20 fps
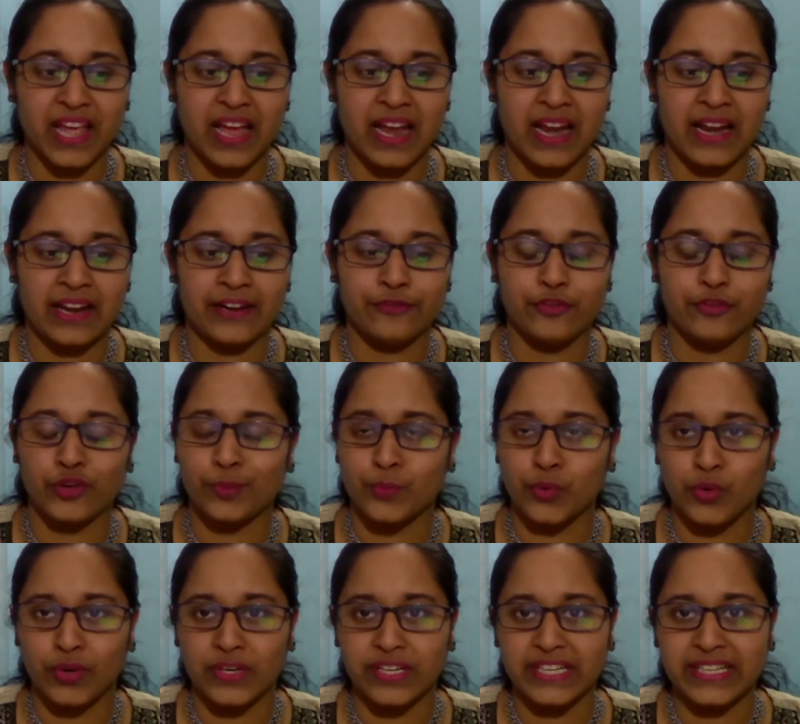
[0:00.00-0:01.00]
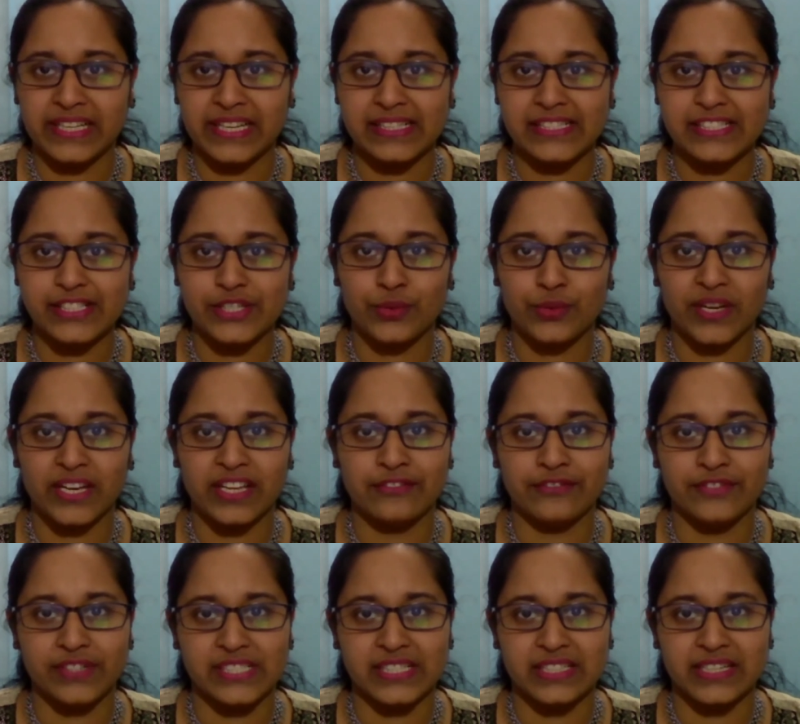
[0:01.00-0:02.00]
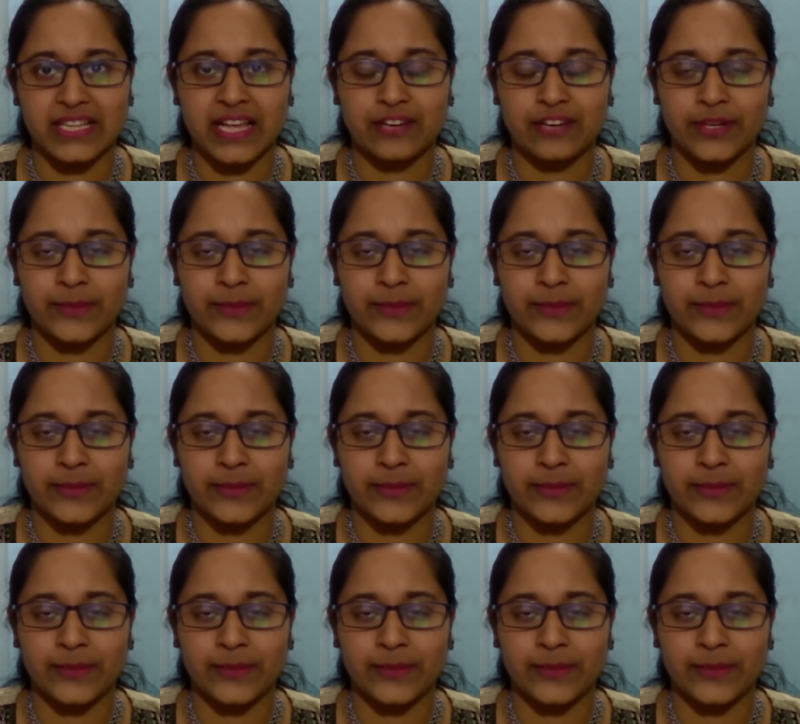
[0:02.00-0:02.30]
And for more details, you can visit our